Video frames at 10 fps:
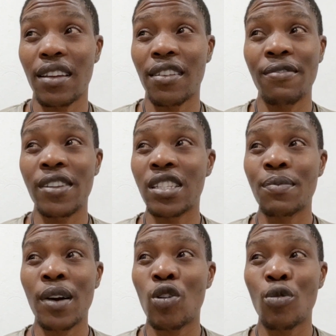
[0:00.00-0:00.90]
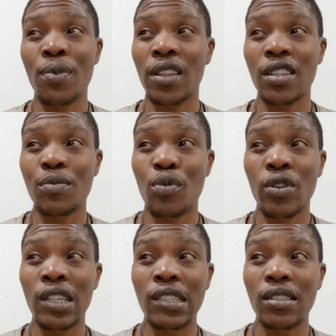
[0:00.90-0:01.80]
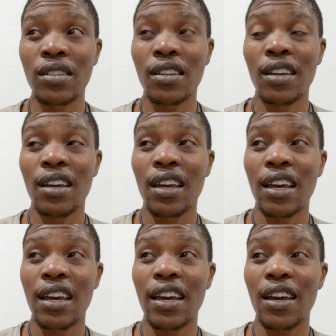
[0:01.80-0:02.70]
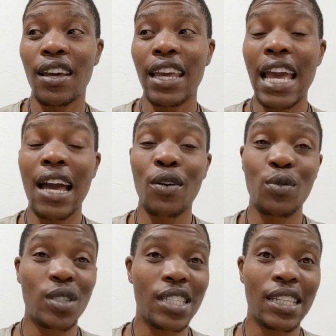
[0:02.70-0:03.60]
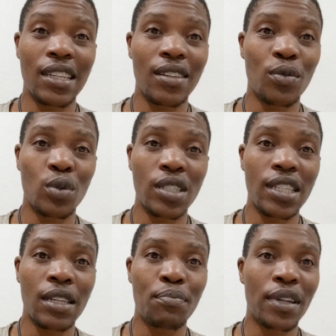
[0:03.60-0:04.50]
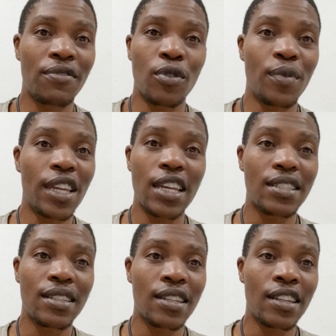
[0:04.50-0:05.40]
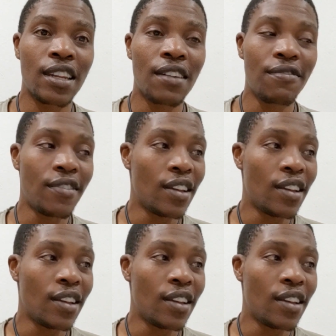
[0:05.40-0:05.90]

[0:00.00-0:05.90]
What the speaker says: Evidence Mahop at this point. Yeah, we'll see. But for me, he hasn't done enough.